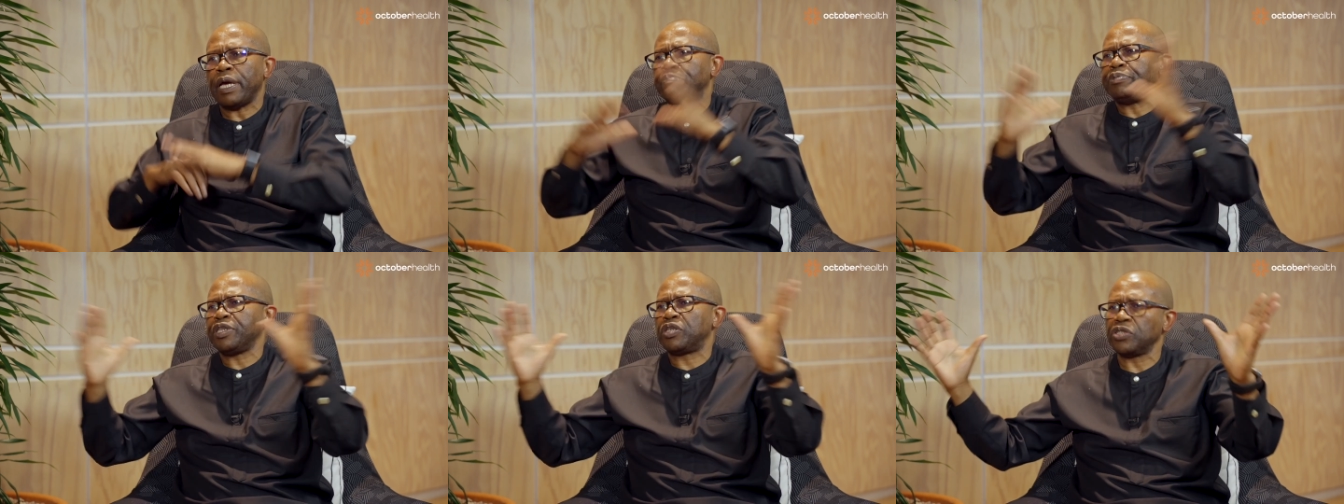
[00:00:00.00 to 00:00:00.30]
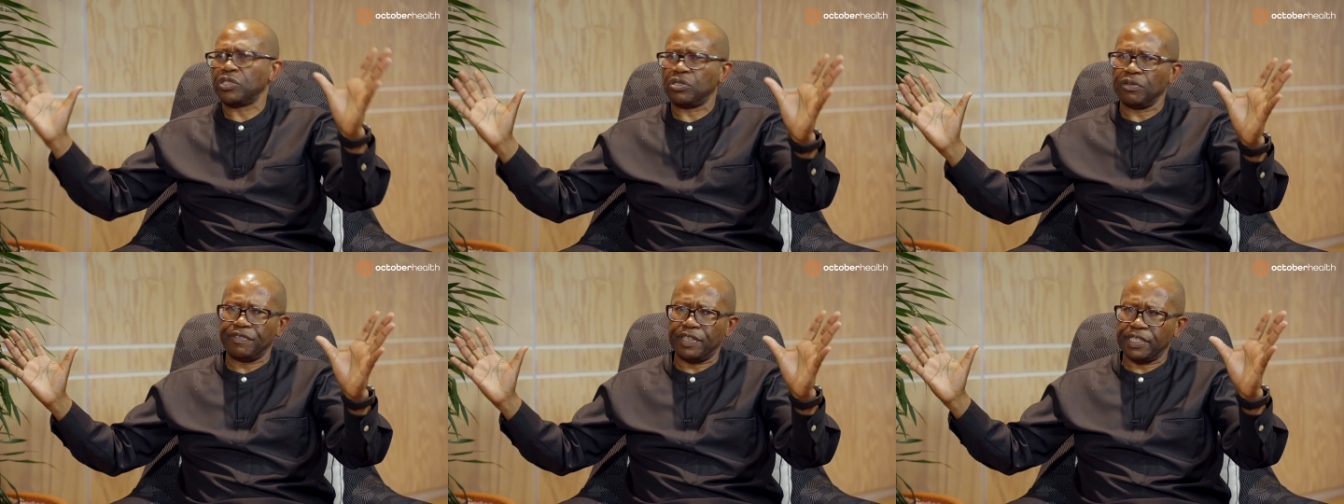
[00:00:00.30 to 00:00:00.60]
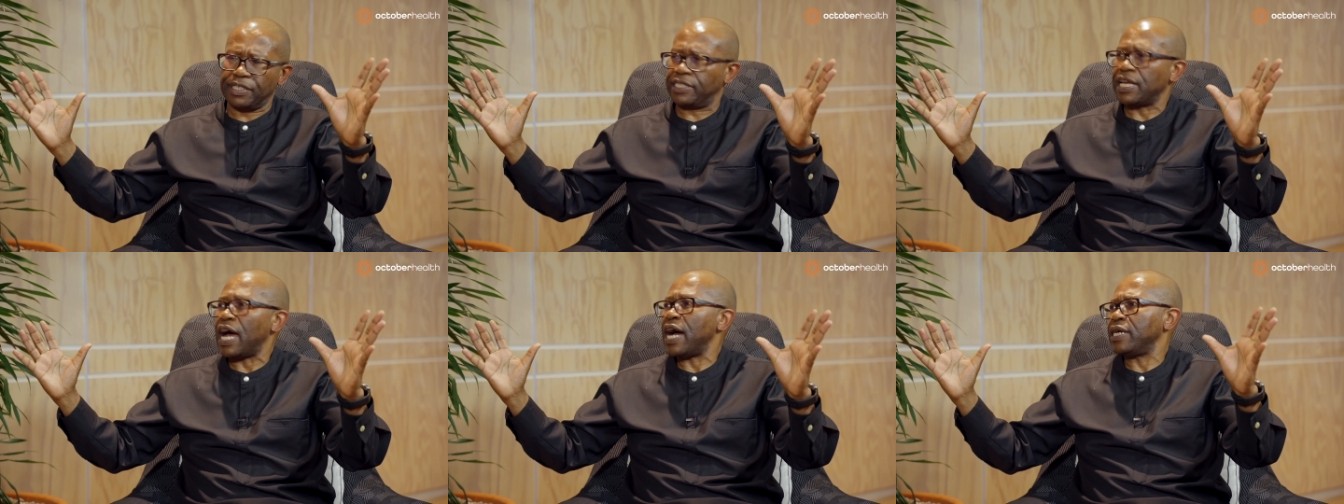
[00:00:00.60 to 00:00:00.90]
because of
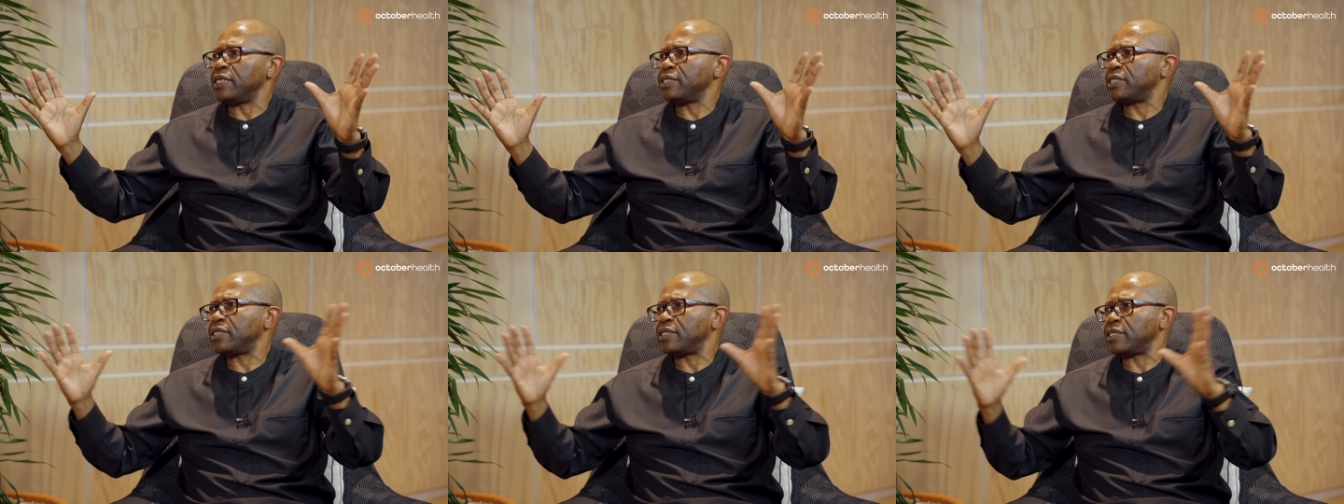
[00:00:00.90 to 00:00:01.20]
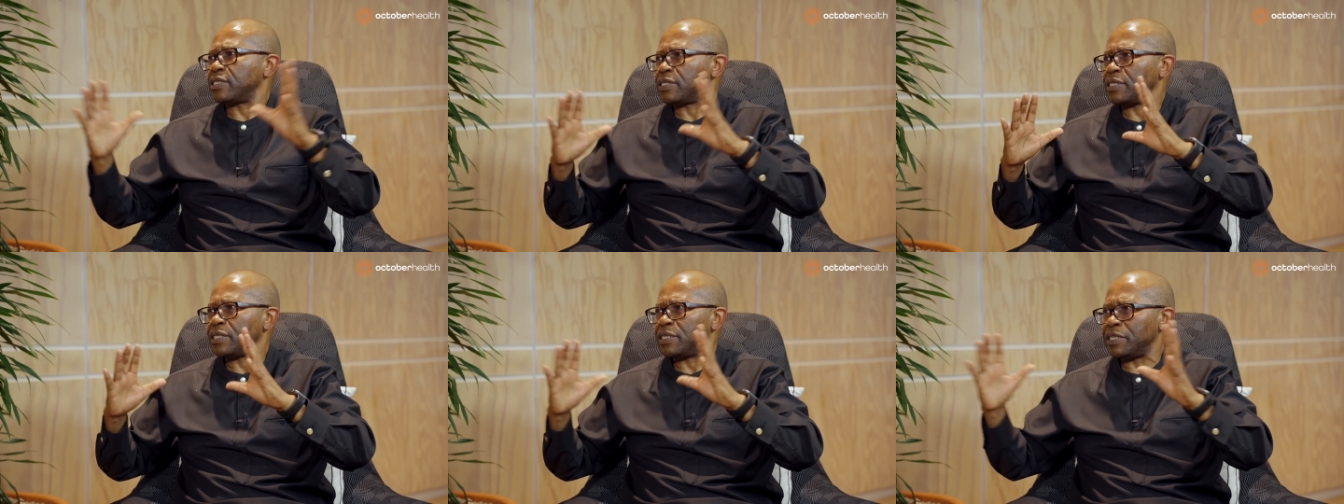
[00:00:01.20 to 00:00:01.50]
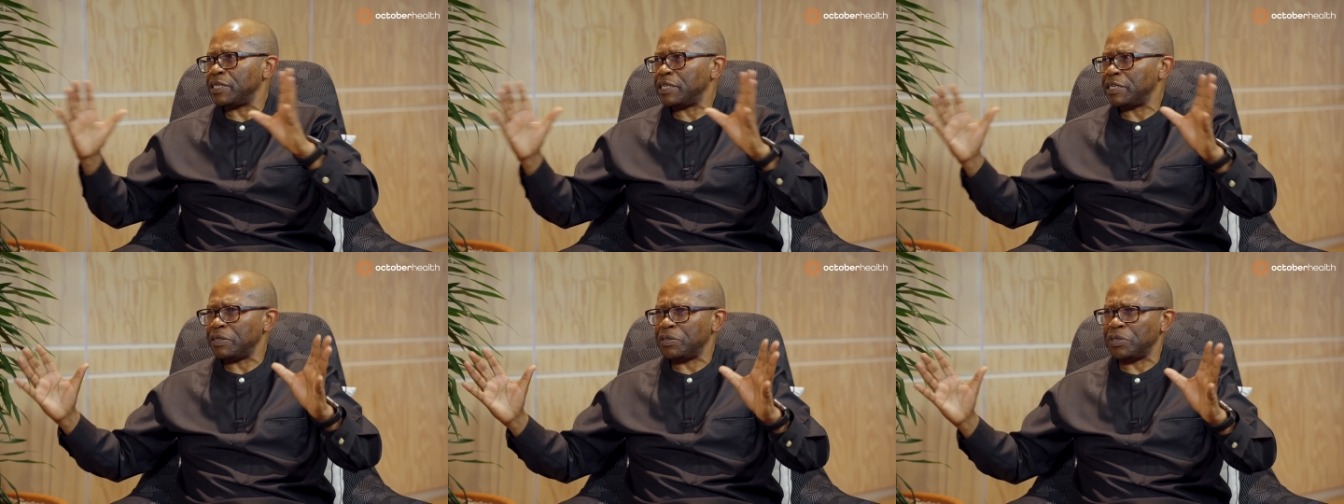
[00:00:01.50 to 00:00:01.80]
the size.
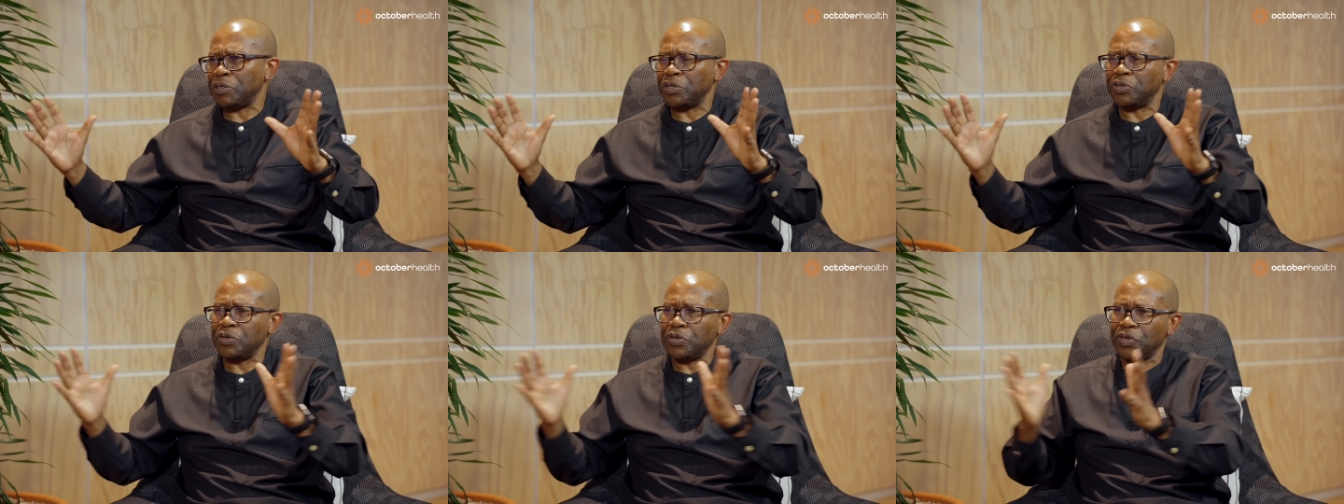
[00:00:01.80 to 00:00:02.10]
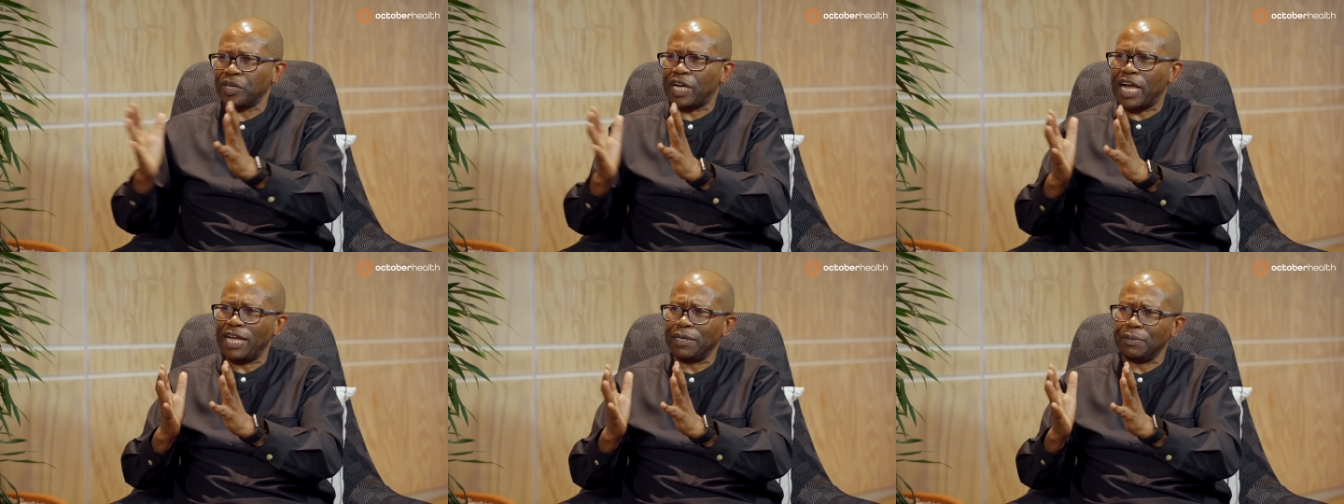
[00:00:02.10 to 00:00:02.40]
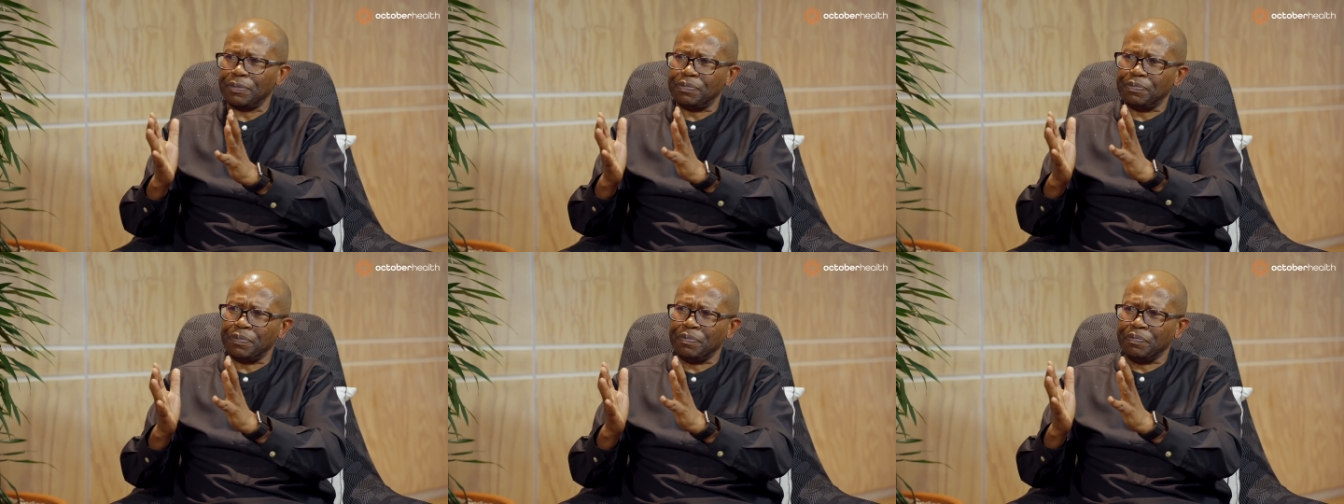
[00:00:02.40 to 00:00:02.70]
You
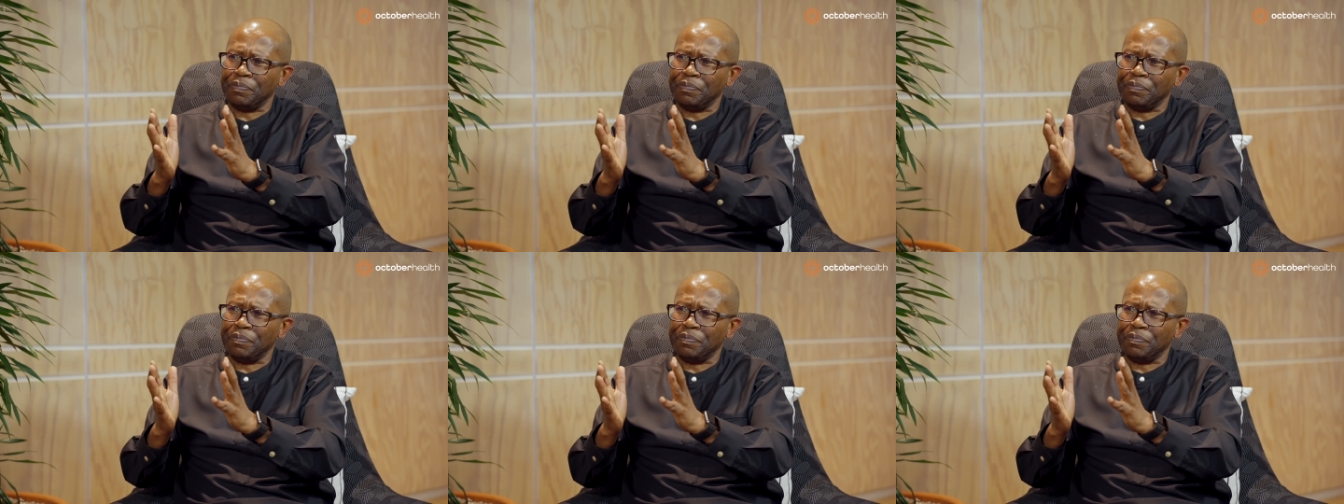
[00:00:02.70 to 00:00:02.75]
can't,